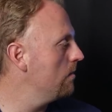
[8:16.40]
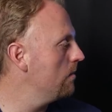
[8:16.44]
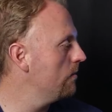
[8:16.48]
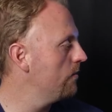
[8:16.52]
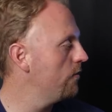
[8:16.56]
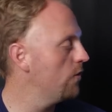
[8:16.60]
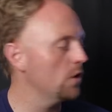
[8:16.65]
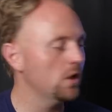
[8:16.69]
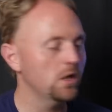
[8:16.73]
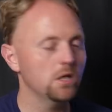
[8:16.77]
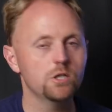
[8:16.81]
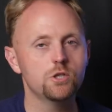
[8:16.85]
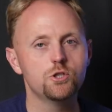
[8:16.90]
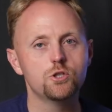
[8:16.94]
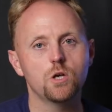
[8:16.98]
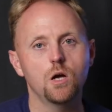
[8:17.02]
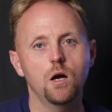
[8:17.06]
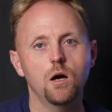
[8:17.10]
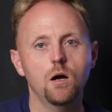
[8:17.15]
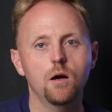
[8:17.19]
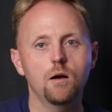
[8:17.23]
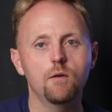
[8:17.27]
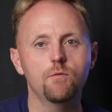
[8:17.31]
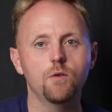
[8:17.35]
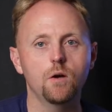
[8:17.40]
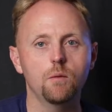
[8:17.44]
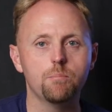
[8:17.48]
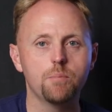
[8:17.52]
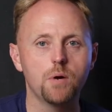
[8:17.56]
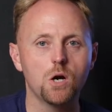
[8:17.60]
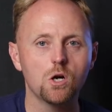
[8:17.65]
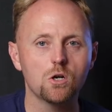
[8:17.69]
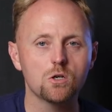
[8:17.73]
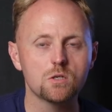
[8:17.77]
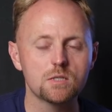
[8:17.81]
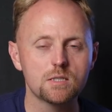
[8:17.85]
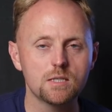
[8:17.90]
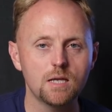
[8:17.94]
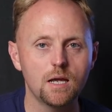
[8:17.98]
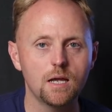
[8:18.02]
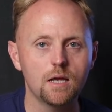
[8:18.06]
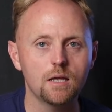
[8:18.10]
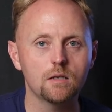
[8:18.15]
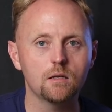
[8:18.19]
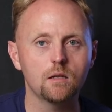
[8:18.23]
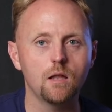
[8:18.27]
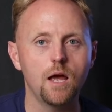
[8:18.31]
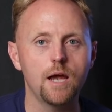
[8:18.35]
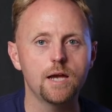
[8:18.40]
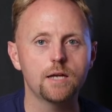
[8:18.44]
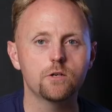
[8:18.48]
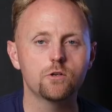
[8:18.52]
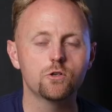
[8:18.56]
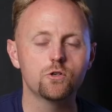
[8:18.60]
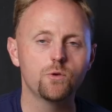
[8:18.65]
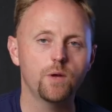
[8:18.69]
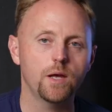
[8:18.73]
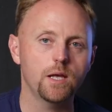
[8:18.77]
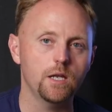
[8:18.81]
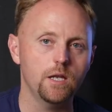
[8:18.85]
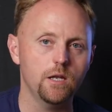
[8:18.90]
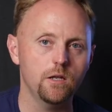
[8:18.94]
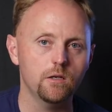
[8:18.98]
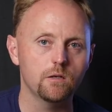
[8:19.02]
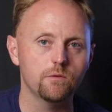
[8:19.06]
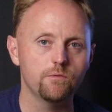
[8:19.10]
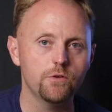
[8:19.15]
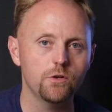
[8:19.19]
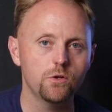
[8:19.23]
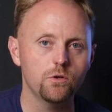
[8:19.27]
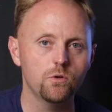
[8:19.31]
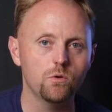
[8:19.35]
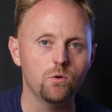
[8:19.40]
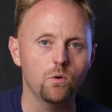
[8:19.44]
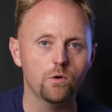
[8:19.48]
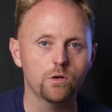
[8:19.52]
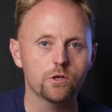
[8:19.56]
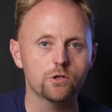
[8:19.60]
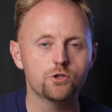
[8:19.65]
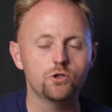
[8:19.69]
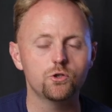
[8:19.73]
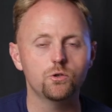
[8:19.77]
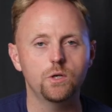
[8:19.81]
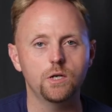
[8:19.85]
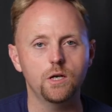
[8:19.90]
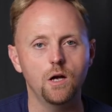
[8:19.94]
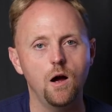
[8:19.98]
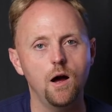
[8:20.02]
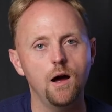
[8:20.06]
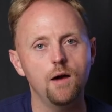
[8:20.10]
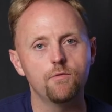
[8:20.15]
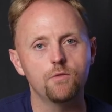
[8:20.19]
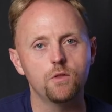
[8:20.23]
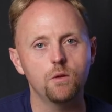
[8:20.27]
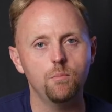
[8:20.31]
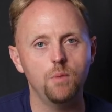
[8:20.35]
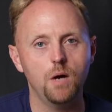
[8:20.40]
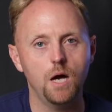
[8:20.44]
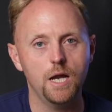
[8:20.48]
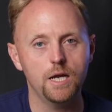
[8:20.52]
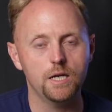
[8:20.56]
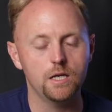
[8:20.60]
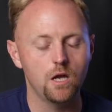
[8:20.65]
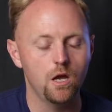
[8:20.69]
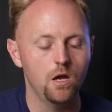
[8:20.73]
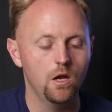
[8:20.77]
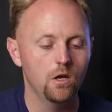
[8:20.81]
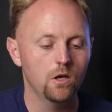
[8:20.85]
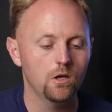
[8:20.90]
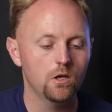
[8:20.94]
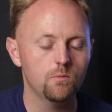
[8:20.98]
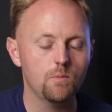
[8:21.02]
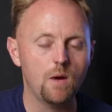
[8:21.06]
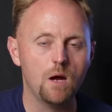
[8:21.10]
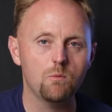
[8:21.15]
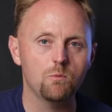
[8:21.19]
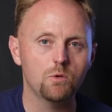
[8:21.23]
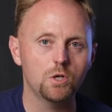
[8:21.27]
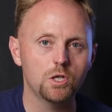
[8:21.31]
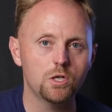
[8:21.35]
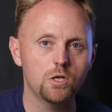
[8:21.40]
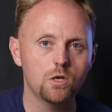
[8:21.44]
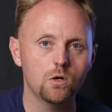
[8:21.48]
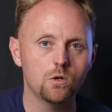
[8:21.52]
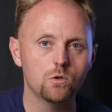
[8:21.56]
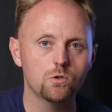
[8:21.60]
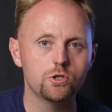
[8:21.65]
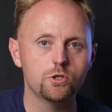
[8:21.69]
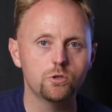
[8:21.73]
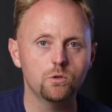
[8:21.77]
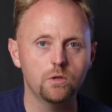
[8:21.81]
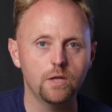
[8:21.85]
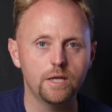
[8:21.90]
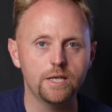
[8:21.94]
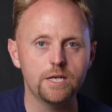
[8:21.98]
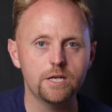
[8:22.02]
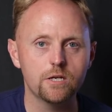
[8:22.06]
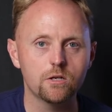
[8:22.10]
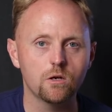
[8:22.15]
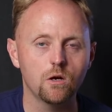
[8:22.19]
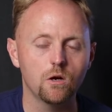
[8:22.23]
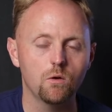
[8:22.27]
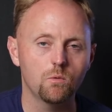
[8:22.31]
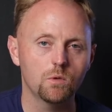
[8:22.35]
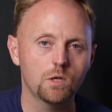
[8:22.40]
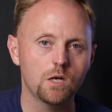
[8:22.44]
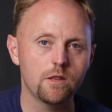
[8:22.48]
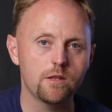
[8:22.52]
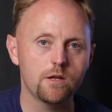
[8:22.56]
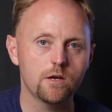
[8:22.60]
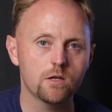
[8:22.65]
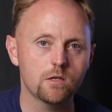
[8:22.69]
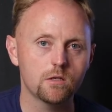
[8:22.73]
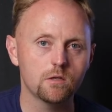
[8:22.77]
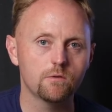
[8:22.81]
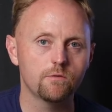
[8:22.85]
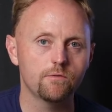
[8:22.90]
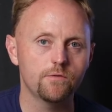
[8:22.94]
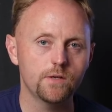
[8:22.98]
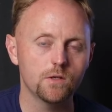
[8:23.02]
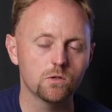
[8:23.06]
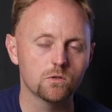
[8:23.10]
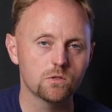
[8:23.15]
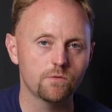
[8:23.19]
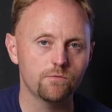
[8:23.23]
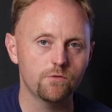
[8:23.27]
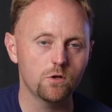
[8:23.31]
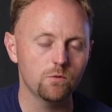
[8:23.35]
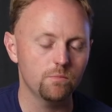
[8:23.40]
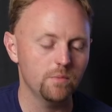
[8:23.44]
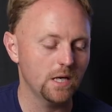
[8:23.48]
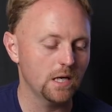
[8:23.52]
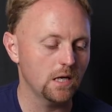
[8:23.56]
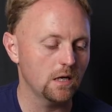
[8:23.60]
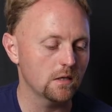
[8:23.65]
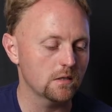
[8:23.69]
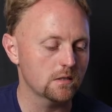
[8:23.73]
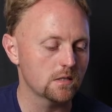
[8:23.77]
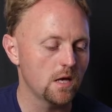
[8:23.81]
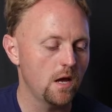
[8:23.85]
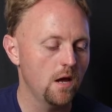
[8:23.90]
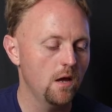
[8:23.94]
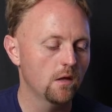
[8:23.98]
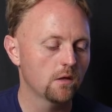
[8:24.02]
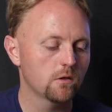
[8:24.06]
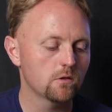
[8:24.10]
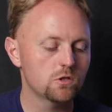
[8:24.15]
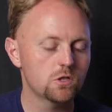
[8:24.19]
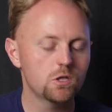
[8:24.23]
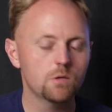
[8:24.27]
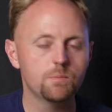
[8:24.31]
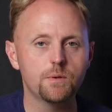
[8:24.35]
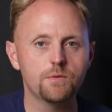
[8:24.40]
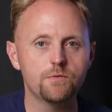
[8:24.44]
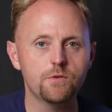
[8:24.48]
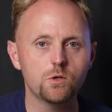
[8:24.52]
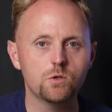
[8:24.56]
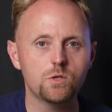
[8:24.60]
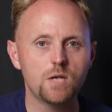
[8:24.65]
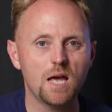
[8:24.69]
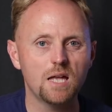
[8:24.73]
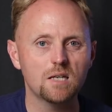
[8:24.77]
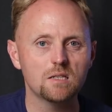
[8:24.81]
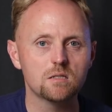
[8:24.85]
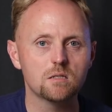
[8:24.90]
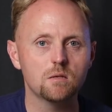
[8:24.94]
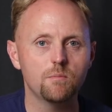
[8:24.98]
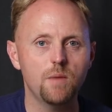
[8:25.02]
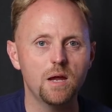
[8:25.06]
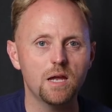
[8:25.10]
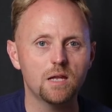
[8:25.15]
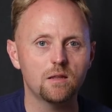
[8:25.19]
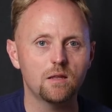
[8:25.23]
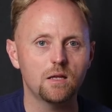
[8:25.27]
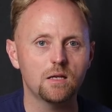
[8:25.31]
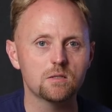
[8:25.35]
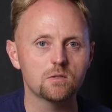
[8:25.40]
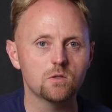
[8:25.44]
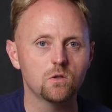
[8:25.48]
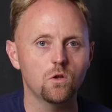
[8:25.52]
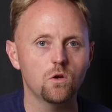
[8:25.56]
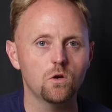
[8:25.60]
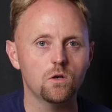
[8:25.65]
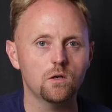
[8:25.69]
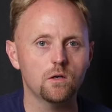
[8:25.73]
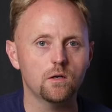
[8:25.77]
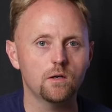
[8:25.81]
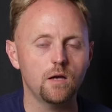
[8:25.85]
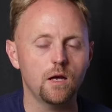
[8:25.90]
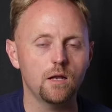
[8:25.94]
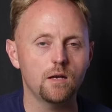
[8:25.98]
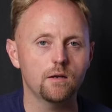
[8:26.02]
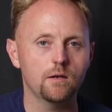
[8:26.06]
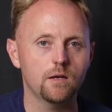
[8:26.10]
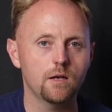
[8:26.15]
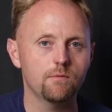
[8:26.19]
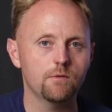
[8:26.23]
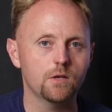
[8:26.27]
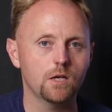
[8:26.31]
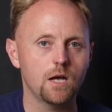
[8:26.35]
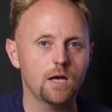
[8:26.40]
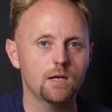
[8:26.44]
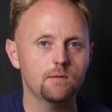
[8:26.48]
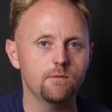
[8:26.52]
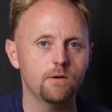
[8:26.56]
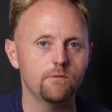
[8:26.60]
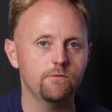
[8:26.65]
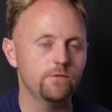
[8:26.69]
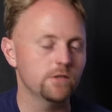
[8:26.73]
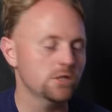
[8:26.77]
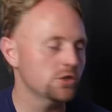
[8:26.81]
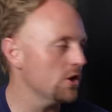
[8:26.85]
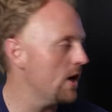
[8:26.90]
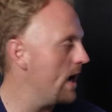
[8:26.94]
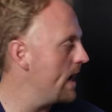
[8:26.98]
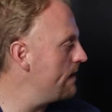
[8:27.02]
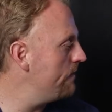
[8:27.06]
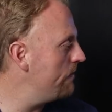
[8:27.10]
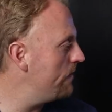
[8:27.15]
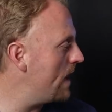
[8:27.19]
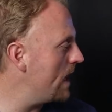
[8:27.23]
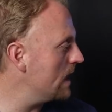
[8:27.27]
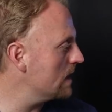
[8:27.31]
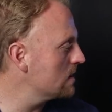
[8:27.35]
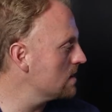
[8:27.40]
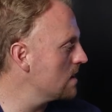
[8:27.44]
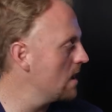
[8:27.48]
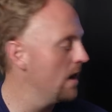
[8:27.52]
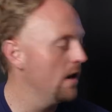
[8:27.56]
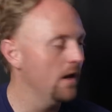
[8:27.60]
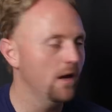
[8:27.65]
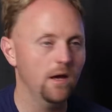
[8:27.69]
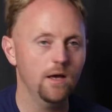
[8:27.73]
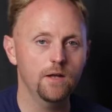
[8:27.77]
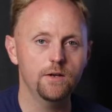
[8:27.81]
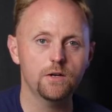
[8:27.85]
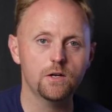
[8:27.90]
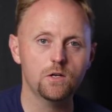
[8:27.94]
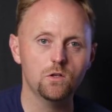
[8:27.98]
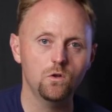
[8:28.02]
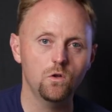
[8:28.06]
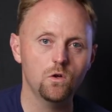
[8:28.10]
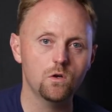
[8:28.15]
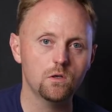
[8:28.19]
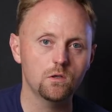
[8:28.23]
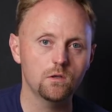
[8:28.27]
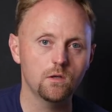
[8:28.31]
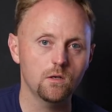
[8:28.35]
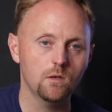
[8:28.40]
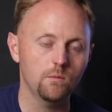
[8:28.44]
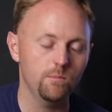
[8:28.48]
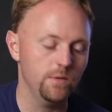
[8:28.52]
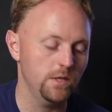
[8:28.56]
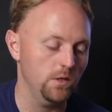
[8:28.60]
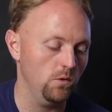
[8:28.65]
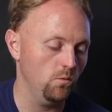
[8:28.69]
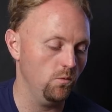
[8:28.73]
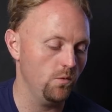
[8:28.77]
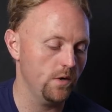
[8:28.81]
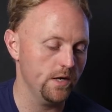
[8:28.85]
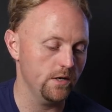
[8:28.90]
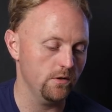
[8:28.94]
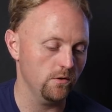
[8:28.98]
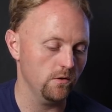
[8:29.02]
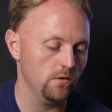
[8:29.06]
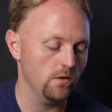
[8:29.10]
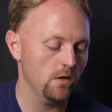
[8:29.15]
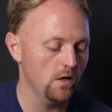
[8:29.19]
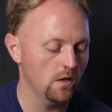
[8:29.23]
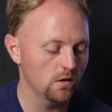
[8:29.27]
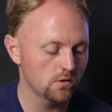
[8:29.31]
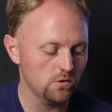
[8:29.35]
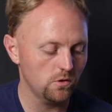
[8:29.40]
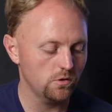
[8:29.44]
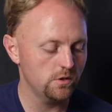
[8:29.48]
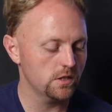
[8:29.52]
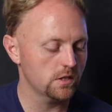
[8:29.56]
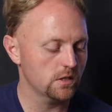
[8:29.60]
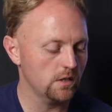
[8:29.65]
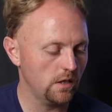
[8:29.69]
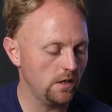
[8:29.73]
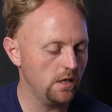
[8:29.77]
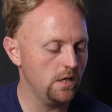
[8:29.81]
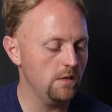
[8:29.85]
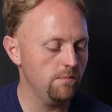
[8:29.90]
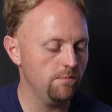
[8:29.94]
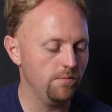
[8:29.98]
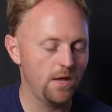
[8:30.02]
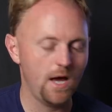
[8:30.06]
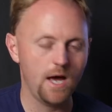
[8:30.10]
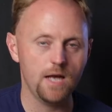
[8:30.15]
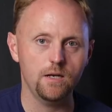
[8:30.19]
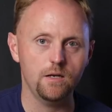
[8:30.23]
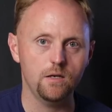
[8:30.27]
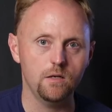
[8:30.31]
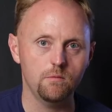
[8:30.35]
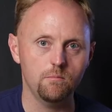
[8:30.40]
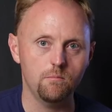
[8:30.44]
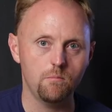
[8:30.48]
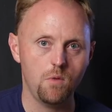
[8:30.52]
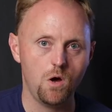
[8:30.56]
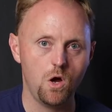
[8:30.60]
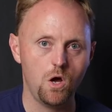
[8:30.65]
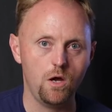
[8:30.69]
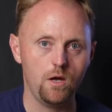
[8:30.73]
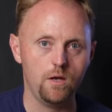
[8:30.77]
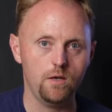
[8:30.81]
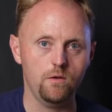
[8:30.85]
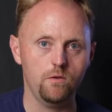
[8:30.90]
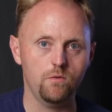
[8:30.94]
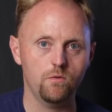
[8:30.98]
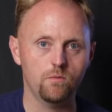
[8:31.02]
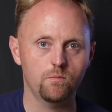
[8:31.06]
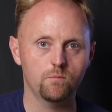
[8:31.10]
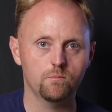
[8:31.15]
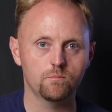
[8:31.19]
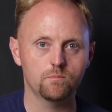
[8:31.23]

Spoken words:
footage of a person, like you're doing an interview or you're shooting off the bike, you might want to go to linear or one of the other fields of view because the super view tends to make things look, give it kind of a fisheye effect, and it can look a little bit weird. So just keep that in mind.